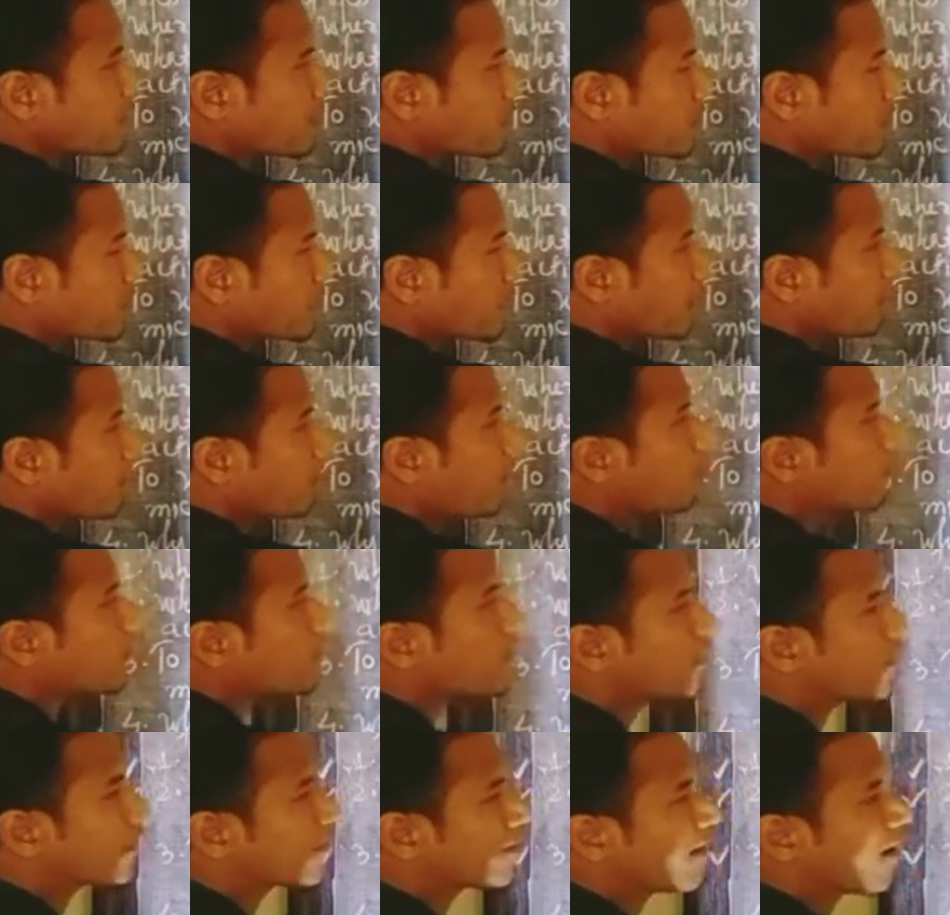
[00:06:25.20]
are talking
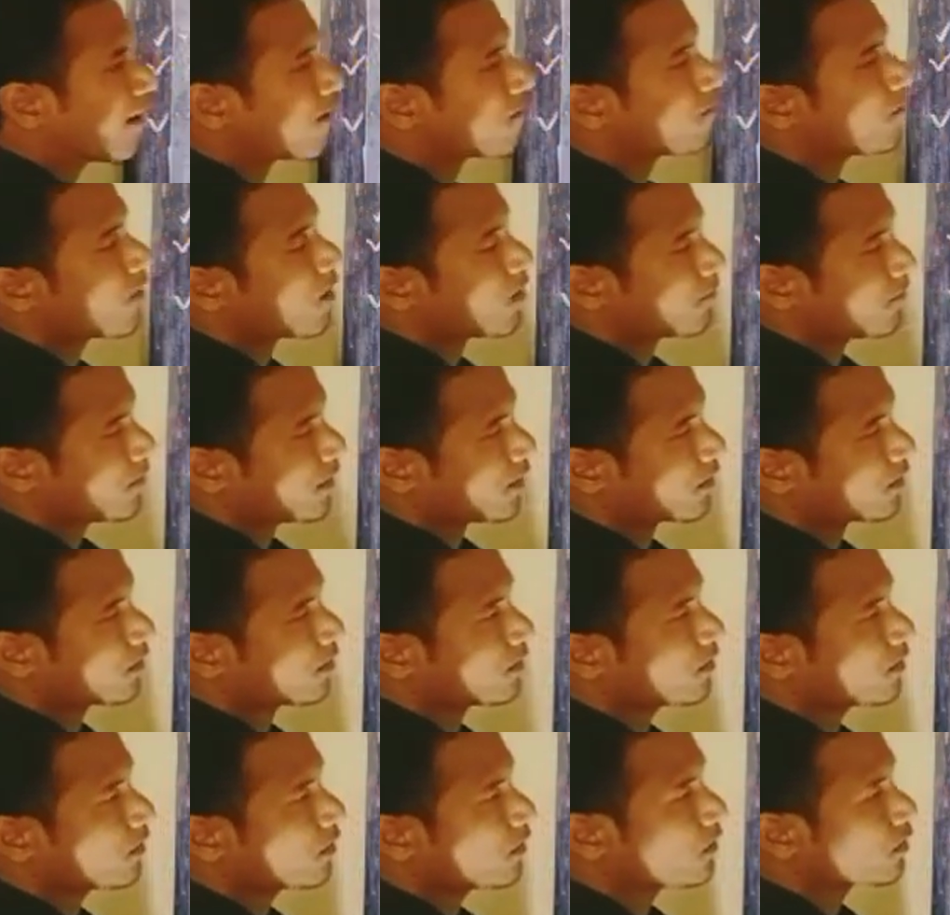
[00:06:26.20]
about? Duck farming.
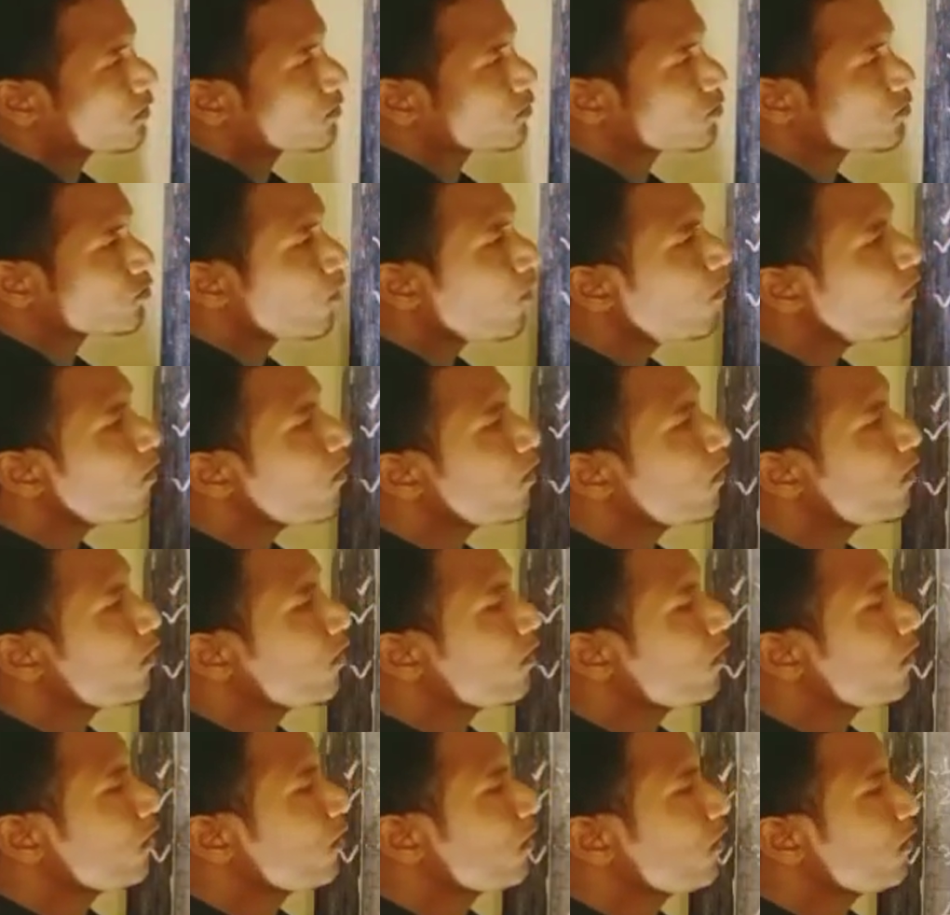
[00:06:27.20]
So,
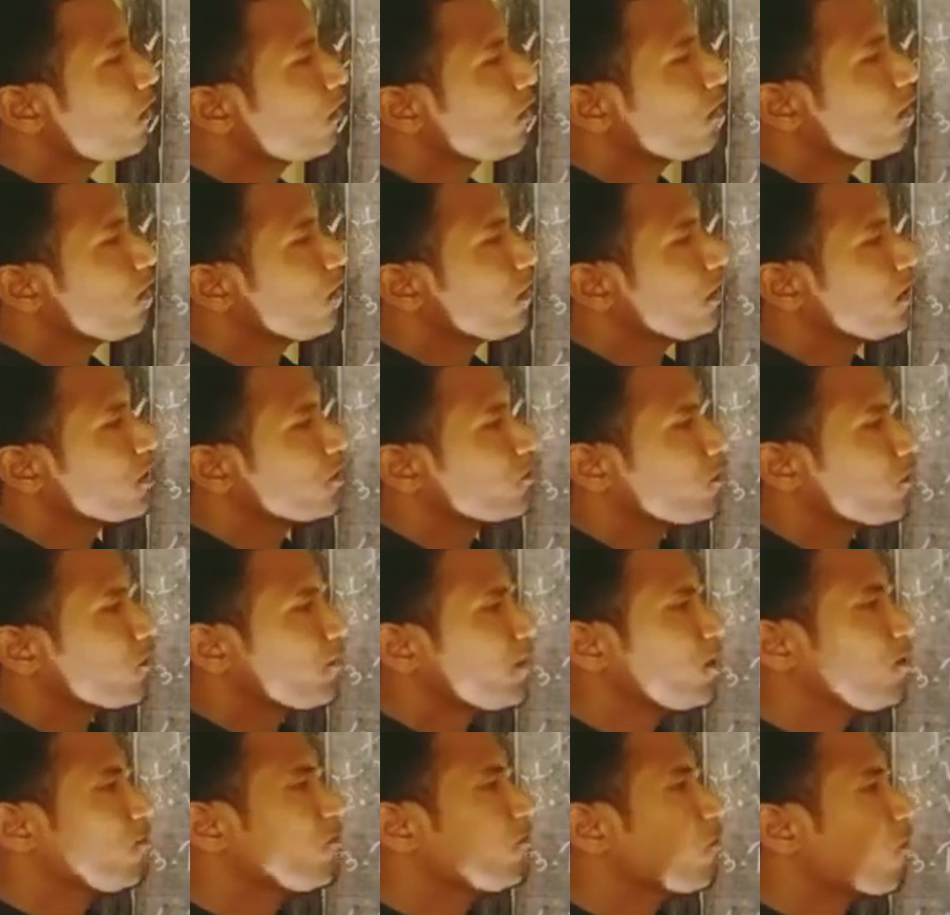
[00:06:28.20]

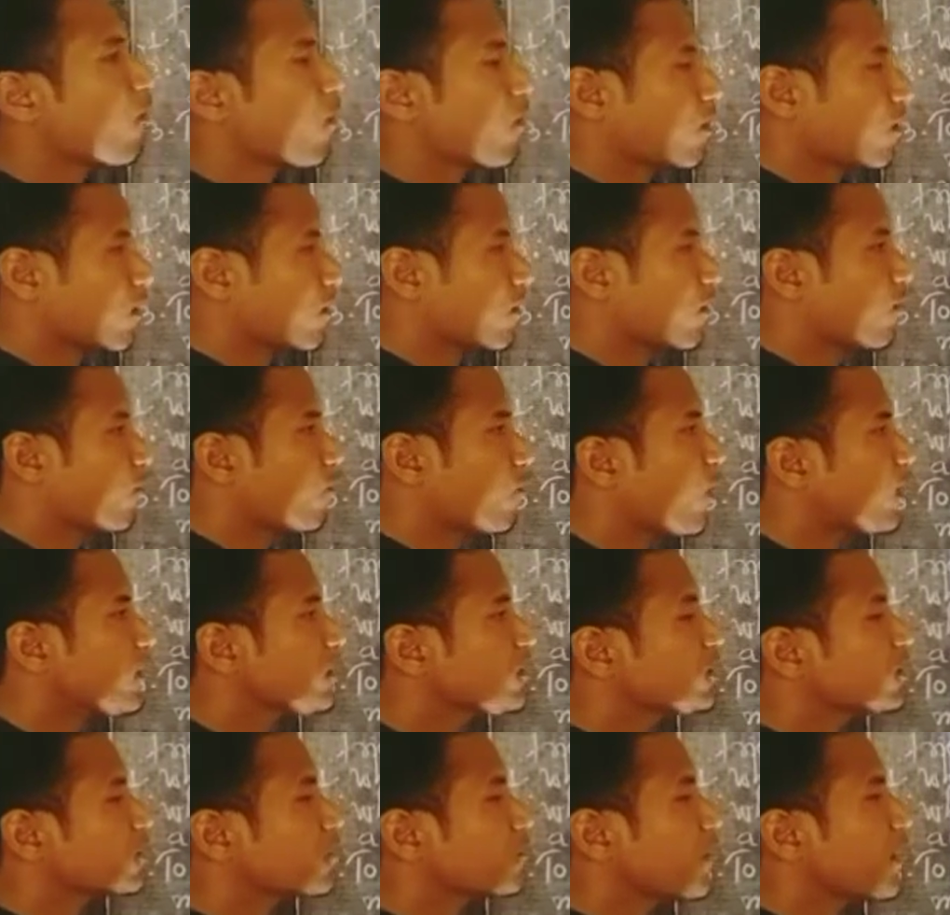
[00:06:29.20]
requirement of pond. What
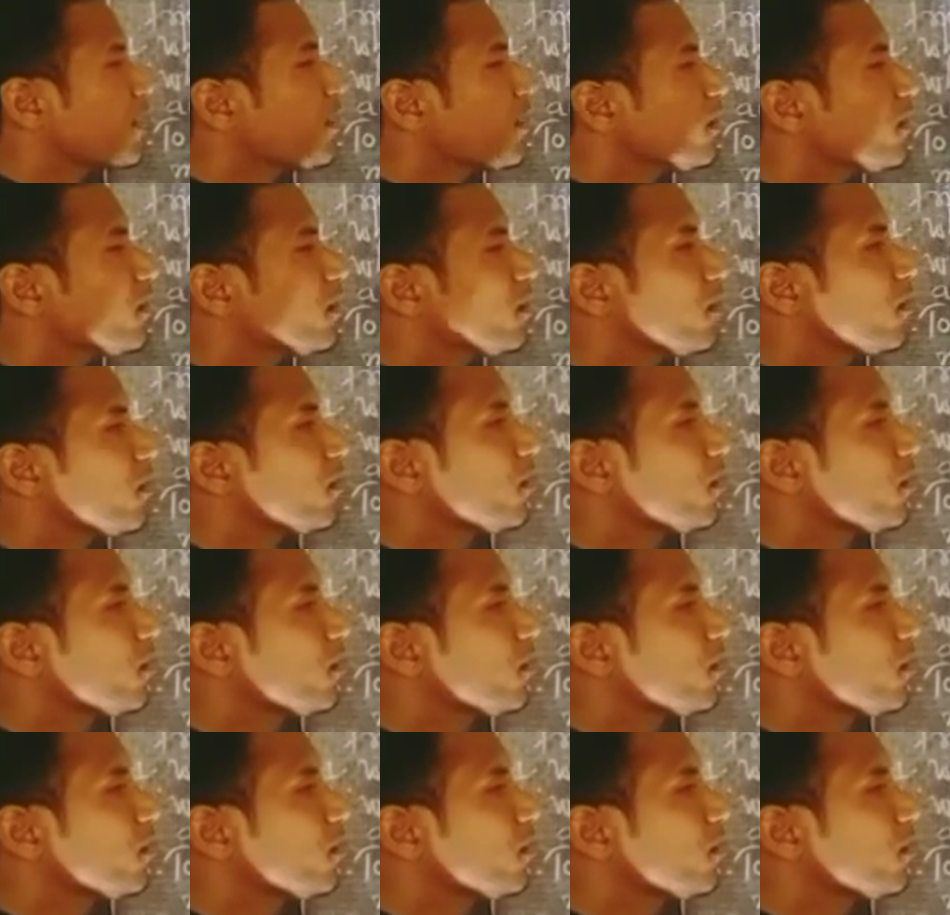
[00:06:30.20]
is required